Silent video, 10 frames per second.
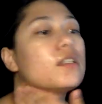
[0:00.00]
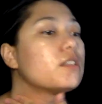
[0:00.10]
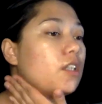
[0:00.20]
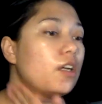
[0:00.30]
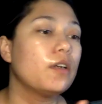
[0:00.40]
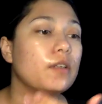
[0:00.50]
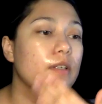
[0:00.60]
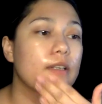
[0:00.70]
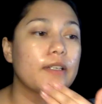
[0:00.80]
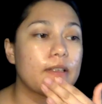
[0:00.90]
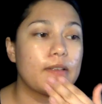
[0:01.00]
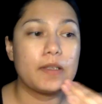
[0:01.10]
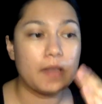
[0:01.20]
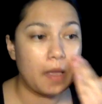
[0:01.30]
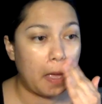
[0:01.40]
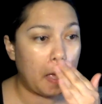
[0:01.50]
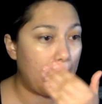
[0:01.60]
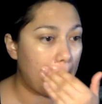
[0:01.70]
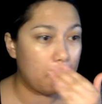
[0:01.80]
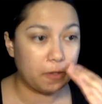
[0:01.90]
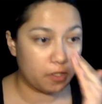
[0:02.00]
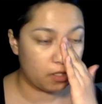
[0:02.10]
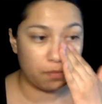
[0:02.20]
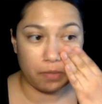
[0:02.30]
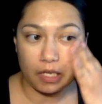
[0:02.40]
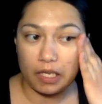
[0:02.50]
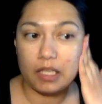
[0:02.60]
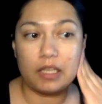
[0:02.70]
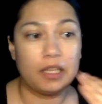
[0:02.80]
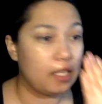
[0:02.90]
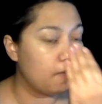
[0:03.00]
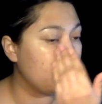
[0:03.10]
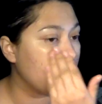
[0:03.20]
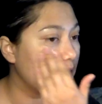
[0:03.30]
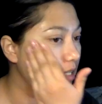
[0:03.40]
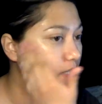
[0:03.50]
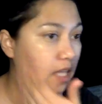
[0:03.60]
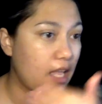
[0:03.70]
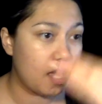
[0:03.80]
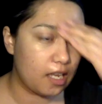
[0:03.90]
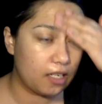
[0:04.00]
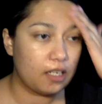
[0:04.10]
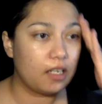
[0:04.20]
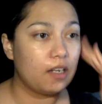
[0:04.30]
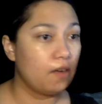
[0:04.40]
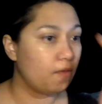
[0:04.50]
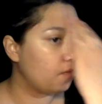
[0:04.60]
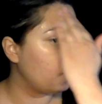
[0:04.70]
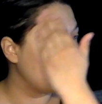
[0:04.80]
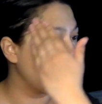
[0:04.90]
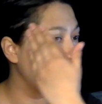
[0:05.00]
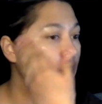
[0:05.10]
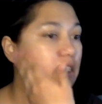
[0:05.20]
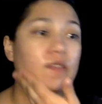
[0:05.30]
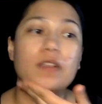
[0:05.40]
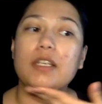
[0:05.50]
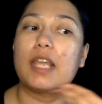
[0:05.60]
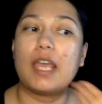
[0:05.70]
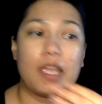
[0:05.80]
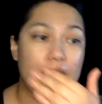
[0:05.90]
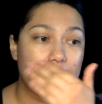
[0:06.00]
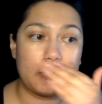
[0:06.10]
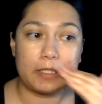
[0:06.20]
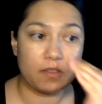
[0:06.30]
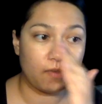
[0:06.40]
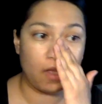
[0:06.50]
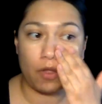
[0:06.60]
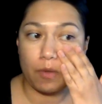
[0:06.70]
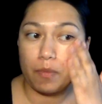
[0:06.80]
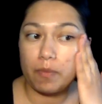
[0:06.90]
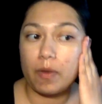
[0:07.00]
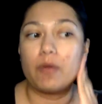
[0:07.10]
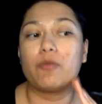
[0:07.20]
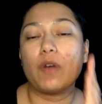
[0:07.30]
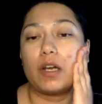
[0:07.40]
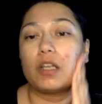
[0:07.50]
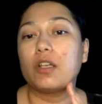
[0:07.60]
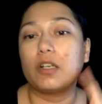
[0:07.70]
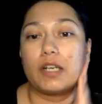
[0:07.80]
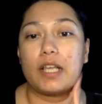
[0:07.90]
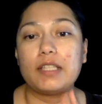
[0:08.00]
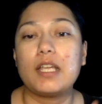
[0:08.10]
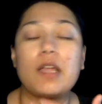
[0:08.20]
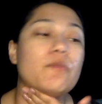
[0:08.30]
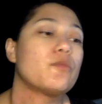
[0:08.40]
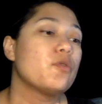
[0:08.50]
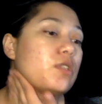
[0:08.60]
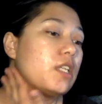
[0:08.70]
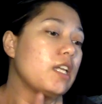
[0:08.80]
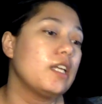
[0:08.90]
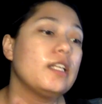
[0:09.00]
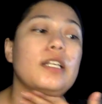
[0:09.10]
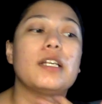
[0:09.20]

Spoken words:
So I will just be leaving this on for the rest of the day, and then just follow up my regular nighttime routine